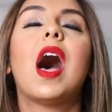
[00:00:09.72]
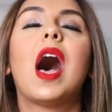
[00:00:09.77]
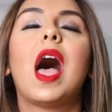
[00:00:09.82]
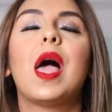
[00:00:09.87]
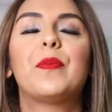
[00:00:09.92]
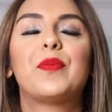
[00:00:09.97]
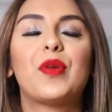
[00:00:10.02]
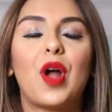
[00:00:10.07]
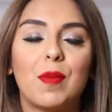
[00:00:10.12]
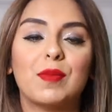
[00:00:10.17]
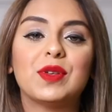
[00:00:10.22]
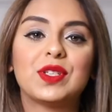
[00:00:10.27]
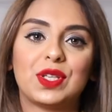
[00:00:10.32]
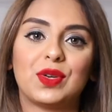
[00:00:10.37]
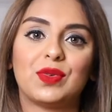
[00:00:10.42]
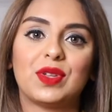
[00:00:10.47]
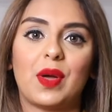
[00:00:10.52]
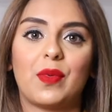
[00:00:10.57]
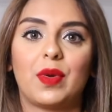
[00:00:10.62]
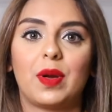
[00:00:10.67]
I promise
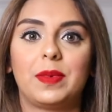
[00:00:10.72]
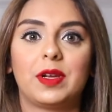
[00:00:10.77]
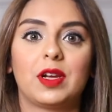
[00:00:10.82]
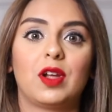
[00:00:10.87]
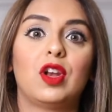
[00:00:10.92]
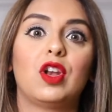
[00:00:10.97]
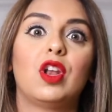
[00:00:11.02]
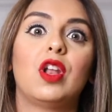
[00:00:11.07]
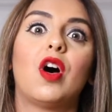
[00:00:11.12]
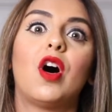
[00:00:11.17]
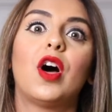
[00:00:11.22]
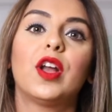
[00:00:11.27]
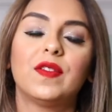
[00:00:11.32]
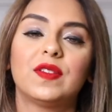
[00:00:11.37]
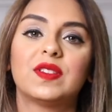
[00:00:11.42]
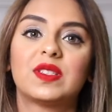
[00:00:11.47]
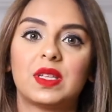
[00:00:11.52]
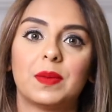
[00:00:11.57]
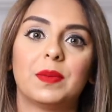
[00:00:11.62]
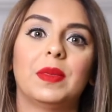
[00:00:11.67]
you there will be a lot
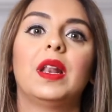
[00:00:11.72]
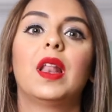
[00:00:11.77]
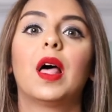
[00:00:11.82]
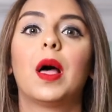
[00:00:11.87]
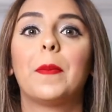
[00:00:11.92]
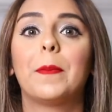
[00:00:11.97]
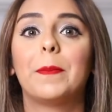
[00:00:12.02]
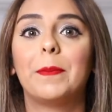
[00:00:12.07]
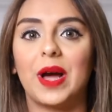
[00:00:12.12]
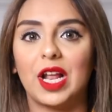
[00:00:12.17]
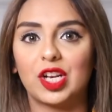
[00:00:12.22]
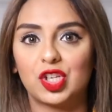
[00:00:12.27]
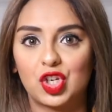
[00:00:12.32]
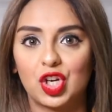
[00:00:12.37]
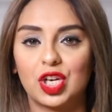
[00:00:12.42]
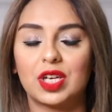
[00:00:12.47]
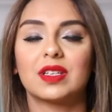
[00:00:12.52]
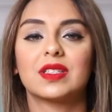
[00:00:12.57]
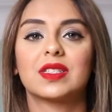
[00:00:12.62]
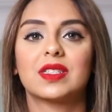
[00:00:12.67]
of similar
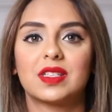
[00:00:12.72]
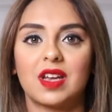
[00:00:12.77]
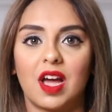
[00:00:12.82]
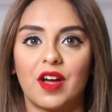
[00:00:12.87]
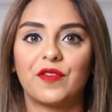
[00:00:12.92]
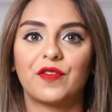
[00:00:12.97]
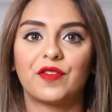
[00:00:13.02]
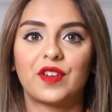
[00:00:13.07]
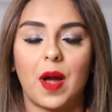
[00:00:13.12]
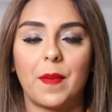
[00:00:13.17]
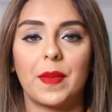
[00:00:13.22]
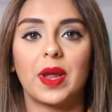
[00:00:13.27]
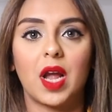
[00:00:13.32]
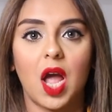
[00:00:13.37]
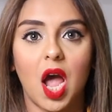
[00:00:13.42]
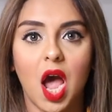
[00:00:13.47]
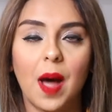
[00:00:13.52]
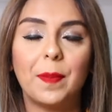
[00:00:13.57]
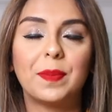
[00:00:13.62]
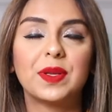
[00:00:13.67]
budget stuff coming
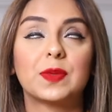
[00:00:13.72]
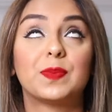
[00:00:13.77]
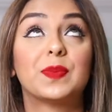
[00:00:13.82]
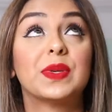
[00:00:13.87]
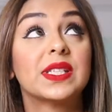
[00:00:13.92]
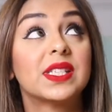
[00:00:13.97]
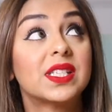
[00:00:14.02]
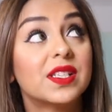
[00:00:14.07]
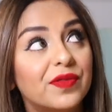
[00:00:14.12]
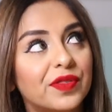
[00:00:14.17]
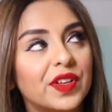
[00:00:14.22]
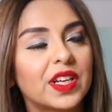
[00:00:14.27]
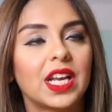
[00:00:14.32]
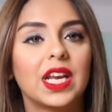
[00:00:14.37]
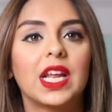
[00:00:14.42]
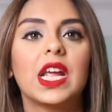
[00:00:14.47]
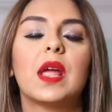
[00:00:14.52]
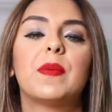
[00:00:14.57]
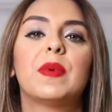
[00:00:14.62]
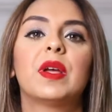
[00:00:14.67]
up,
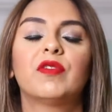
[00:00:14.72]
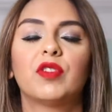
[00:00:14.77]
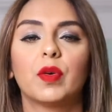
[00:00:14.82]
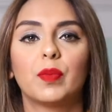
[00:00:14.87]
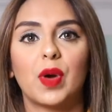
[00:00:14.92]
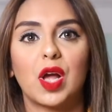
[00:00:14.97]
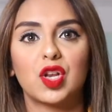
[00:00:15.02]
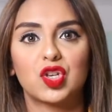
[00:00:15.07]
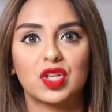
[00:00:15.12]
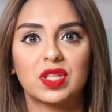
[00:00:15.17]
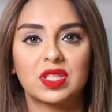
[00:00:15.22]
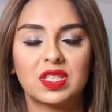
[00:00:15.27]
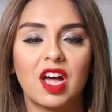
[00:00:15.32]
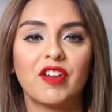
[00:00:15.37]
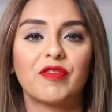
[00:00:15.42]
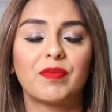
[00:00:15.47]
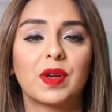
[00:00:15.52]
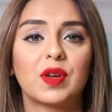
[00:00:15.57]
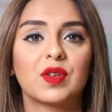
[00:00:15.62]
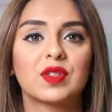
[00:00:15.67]
specifically aiming for budget
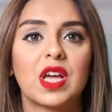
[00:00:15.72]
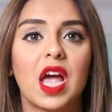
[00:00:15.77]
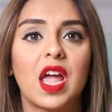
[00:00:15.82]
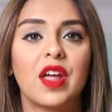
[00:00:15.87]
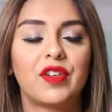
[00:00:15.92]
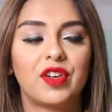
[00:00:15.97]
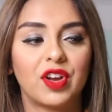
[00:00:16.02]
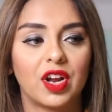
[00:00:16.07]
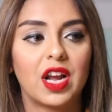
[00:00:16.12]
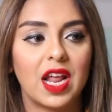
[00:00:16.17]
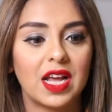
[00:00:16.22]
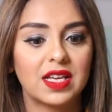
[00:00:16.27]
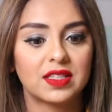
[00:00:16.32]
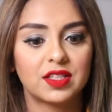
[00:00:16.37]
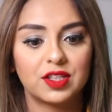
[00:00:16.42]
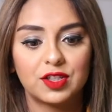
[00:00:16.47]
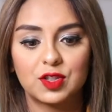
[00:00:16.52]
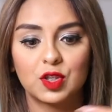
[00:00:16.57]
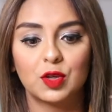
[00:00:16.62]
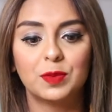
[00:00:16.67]
stuff because I realize
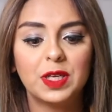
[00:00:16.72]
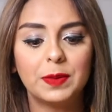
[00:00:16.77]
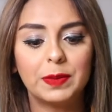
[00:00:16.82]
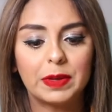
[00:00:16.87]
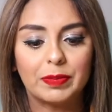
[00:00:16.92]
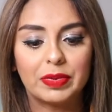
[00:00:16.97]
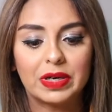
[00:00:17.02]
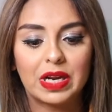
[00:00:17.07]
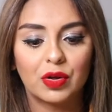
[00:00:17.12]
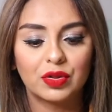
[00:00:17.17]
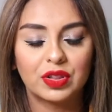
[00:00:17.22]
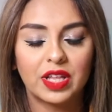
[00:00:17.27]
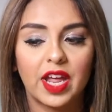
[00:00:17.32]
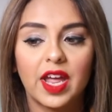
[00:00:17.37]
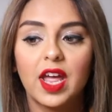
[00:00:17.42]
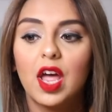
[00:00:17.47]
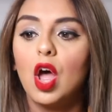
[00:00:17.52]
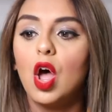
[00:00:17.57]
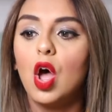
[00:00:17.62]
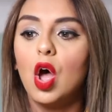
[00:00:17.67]
there are so many people out
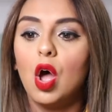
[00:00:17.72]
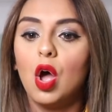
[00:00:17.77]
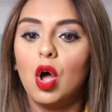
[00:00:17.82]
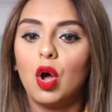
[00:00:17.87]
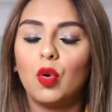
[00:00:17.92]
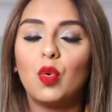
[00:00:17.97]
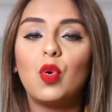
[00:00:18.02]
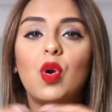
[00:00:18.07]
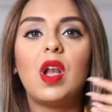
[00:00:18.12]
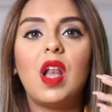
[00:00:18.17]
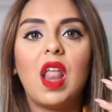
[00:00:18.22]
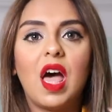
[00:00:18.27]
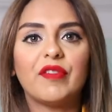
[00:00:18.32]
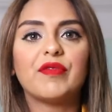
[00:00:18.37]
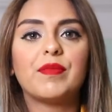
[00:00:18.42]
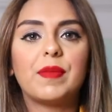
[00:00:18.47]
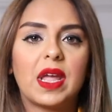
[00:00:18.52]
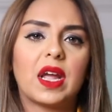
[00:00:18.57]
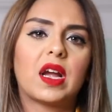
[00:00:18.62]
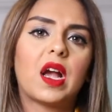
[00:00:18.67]
there who
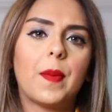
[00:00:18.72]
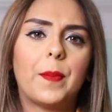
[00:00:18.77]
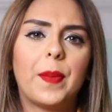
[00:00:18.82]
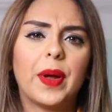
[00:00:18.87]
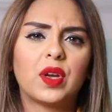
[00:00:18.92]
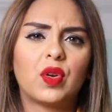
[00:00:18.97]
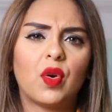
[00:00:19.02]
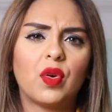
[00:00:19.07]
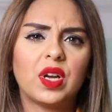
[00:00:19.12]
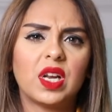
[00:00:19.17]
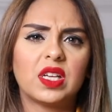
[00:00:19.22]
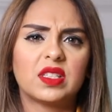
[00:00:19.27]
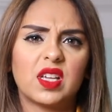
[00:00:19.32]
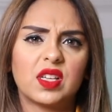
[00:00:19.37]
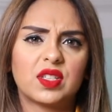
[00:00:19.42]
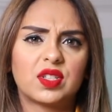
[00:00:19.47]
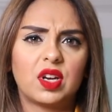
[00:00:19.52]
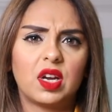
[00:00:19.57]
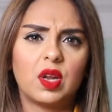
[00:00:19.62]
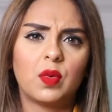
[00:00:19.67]
love makeup but don't
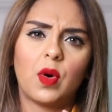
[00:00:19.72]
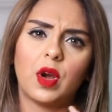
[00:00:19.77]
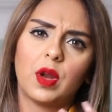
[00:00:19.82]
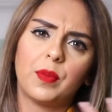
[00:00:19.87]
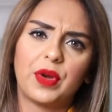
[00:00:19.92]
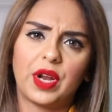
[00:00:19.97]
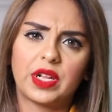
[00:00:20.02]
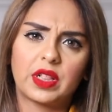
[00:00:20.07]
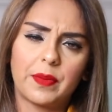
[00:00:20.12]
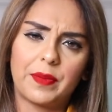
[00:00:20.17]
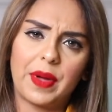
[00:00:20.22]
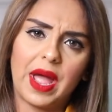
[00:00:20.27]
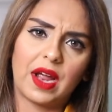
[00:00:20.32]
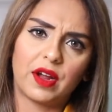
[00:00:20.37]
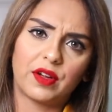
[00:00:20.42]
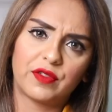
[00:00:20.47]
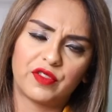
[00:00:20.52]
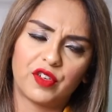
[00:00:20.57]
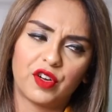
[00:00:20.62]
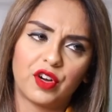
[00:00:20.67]
necessarily want to break the
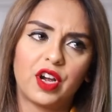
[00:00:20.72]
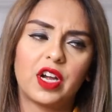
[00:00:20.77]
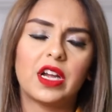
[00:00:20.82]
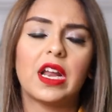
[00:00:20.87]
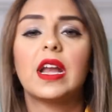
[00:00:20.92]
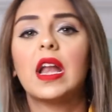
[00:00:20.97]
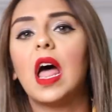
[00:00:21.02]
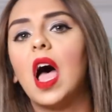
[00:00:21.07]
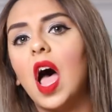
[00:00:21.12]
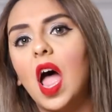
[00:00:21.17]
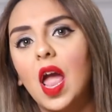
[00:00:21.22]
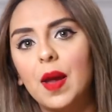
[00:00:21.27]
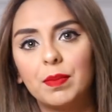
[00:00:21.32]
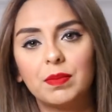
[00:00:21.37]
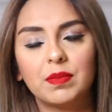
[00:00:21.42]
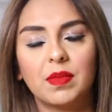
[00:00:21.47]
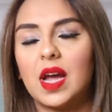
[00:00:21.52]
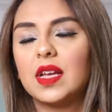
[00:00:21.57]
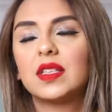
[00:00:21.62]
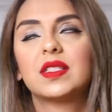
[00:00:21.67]
bank for it, and
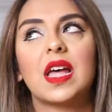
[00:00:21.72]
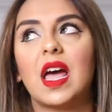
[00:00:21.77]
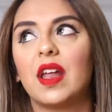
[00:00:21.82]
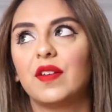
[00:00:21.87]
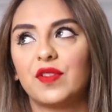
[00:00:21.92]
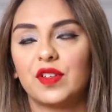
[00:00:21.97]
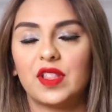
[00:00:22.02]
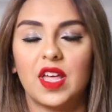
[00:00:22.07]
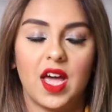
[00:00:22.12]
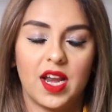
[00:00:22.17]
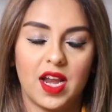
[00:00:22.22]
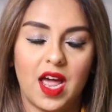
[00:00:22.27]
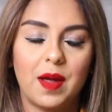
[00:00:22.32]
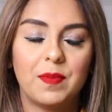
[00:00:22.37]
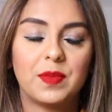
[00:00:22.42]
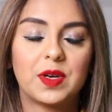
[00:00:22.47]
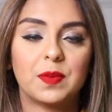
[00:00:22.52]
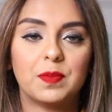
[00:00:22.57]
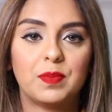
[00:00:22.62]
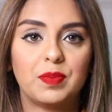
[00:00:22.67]
I stand for that.
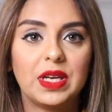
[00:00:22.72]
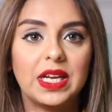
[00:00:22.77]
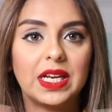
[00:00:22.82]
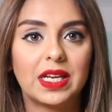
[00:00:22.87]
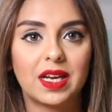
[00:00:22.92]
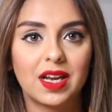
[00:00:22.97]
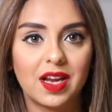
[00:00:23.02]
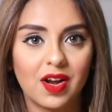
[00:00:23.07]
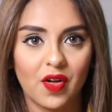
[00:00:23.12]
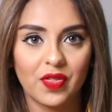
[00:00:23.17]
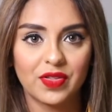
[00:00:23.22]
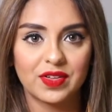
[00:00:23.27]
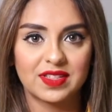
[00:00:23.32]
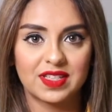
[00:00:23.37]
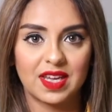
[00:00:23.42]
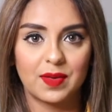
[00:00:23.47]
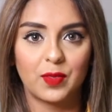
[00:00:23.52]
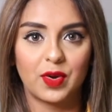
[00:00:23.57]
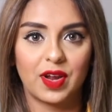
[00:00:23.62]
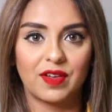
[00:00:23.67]
I'm completely on the
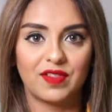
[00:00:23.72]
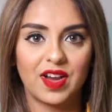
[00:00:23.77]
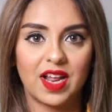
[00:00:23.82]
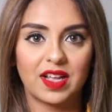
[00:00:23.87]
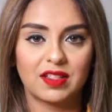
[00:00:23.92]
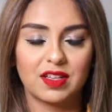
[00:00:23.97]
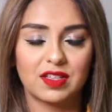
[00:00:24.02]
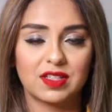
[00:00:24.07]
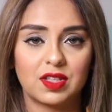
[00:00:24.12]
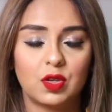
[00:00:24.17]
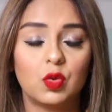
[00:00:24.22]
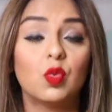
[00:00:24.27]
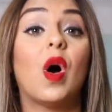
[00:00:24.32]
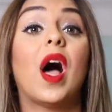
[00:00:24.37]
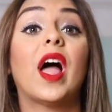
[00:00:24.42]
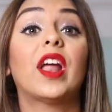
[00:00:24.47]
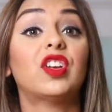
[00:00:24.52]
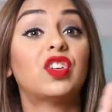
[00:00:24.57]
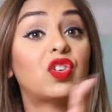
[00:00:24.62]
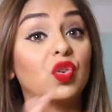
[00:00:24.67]
same wavelength as you.
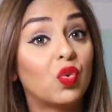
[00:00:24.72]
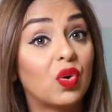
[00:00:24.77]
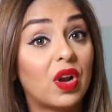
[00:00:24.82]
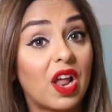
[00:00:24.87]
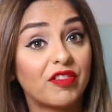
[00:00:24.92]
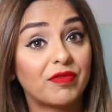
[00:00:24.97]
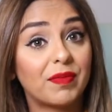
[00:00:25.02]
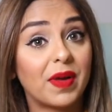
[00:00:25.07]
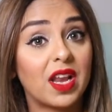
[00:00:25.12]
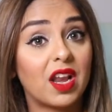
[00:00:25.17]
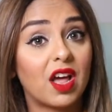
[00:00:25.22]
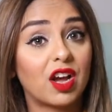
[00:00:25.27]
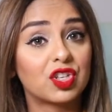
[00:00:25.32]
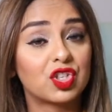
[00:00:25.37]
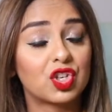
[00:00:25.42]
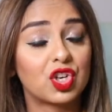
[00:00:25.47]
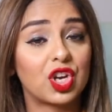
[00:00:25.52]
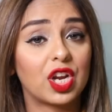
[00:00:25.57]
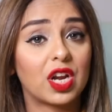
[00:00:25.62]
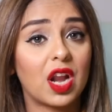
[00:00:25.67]
I do love my
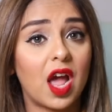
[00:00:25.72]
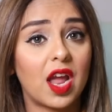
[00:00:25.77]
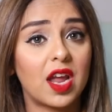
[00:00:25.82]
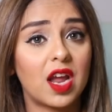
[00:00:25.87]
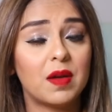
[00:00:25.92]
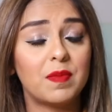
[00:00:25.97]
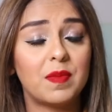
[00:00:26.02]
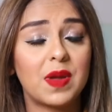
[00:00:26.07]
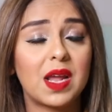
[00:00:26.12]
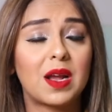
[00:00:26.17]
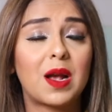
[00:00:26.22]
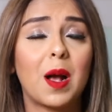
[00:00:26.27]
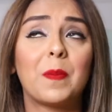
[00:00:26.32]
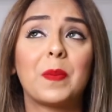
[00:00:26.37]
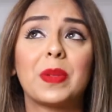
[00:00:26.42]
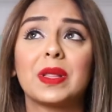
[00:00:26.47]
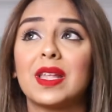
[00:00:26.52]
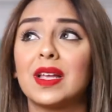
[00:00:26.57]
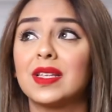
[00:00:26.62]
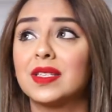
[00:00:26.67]
luxury and high-end makeup,
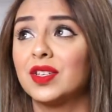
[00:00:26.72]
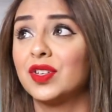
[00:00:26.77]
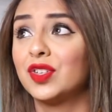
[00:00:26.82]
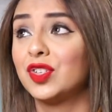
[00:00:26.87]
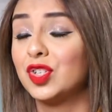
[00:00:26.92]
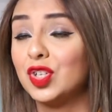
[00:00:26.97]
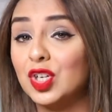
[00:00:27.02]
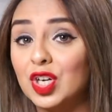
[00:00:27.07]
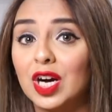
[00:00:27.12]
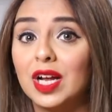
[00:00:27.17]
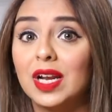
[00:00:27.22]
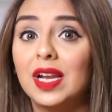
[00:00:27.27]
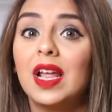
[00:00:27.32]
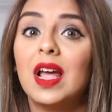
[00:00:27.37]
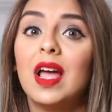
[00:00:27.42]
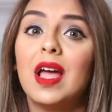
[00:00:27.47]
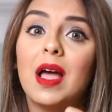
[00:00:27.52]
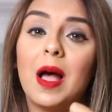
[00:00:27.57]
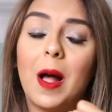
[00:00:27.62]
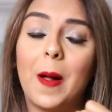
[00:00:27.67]
but there's a real
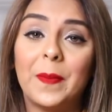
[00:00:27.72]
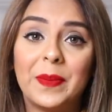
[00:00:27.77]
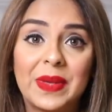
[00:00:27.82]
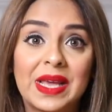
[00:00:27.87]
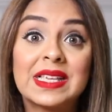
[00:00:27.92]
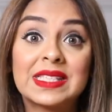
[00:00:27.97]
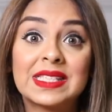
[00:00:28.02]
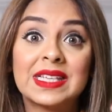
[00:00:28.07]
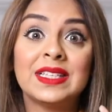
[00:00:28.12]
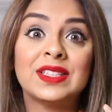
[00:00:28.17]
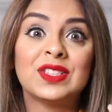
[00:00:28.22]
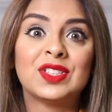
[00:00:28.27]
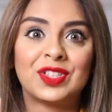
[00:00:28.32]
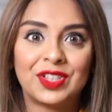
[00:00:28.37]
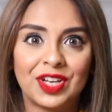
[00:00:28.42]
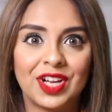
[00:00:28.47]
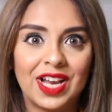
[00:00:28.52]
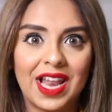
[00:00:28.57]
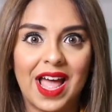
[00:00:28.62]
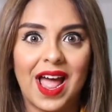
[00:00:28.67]
amazing
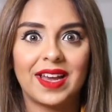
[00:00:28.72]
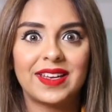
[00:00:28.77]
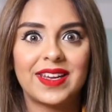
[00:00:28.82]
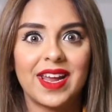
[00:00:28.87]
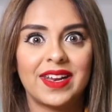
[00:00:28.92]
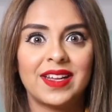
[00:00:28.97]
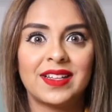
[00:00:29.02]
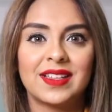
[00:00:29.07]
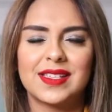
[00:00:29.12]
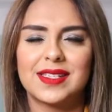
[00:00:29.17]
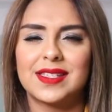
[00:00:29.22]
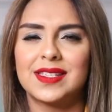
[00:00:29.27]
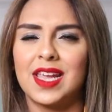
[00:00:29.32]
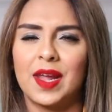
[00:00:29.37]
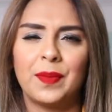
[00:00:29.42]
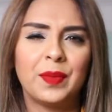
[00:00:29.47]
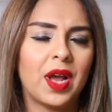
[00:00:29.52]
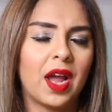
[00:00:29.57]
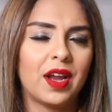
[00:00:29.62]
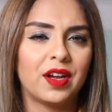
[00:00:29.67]
thrill at getting the
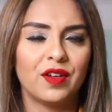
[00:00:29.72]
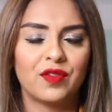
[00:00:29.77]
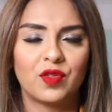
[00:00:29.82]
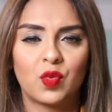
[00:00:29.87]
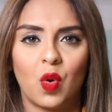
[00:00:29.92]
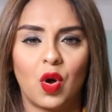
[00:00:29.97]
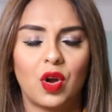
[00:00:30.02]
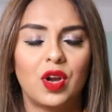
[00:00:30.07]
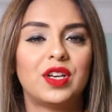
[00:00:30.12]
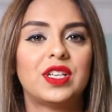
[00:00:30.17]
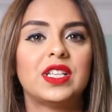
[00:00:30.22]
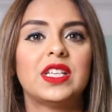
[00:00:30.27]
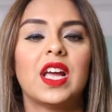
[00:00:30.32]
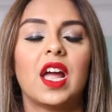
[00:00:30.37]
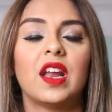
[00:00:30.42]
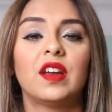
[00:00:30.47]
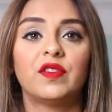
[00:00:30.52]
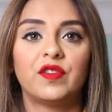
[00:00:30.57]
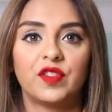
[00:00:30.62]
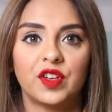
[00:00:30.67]
same kind of quality
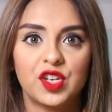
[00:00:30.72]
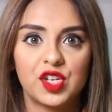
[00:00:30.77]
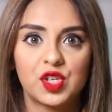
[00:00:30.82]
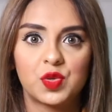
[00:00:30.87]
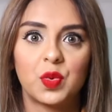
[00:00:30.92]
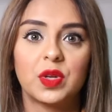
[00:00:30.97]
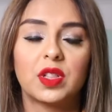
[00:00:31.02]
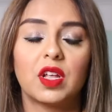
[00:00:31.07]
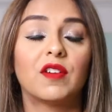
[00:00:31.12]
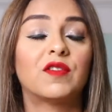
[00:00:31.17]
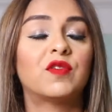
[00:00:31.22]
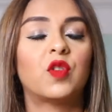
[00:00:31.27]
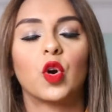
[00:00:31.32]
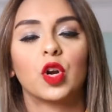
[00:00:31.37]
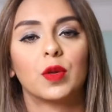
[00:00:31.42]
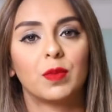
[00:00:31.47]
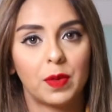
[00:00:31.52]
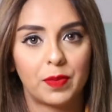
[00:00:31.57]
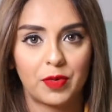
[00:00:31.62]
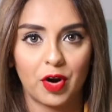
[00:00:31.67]
and finish with
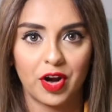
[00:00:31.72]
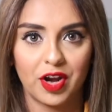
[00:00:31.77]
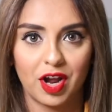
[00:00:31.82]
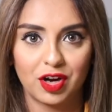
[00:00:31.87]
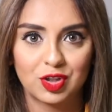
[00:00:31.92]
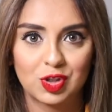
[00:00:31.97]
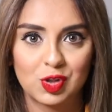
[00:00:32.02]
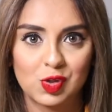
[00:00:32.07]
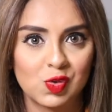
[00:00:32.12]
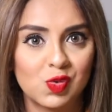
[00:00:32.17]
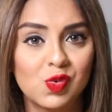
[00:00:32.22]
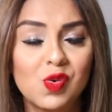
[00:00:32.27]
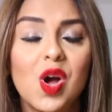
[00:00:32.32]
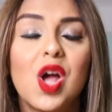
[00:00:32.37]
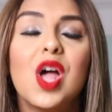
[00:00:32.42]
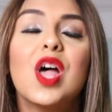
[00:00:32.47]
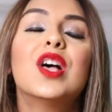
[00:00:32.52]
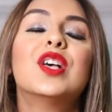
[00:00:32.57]
affordable products too.